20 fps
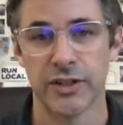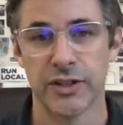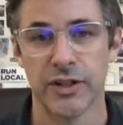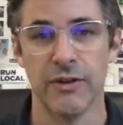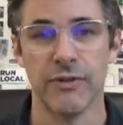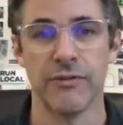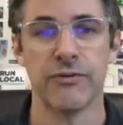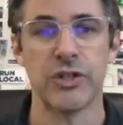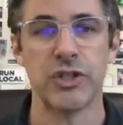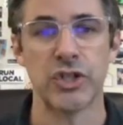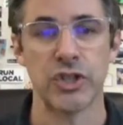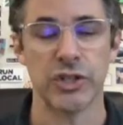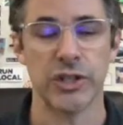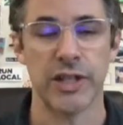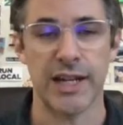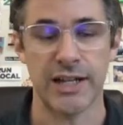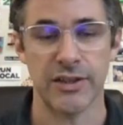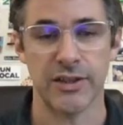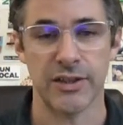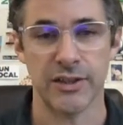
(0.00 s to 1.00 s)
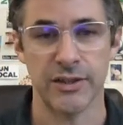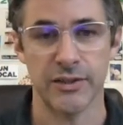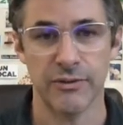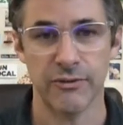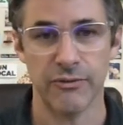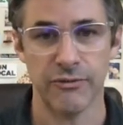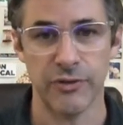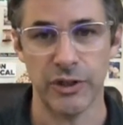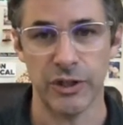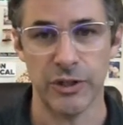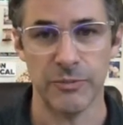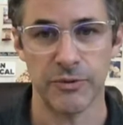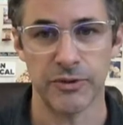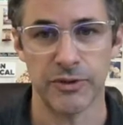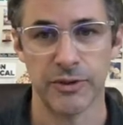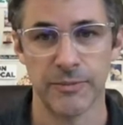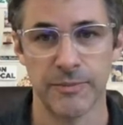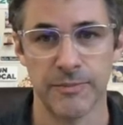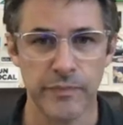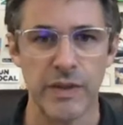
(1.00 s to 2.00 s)
of feature-length films.
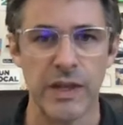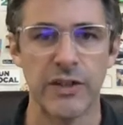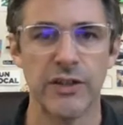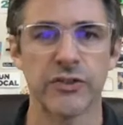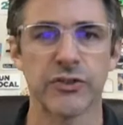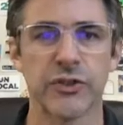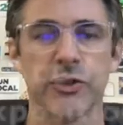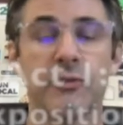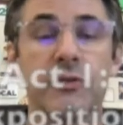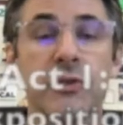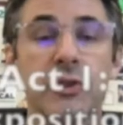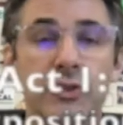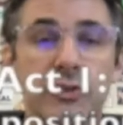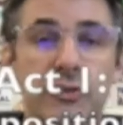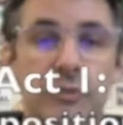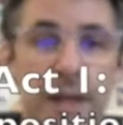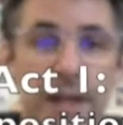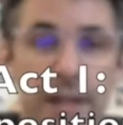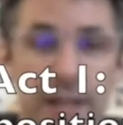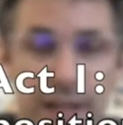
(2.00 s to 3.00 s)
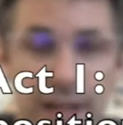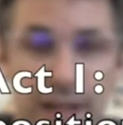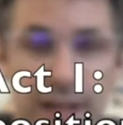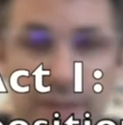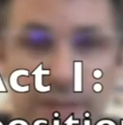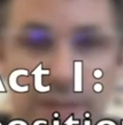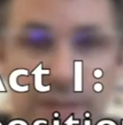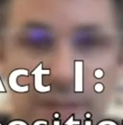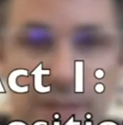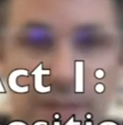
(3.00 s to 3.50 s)
So the first dramatic act,